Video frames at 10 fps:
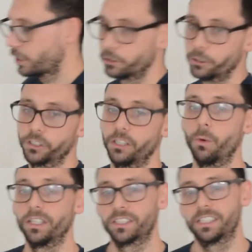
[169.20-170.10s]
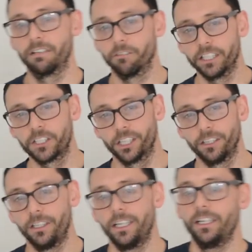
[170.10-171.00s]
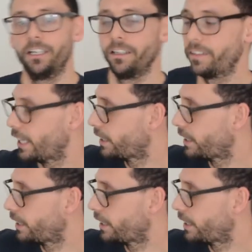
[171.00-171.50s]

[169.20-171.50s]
and you're using a one to 10 ratio, then